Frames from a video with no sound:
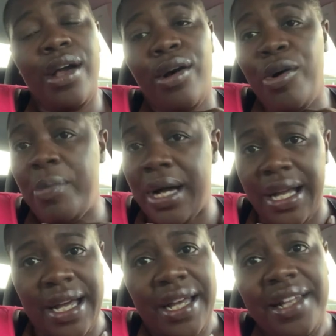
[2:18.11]
oh my
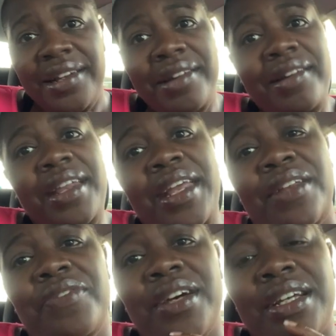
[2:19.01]
God,
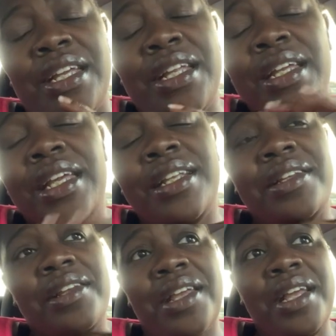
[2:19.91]
it
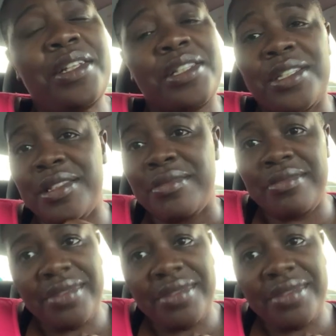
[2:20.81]
just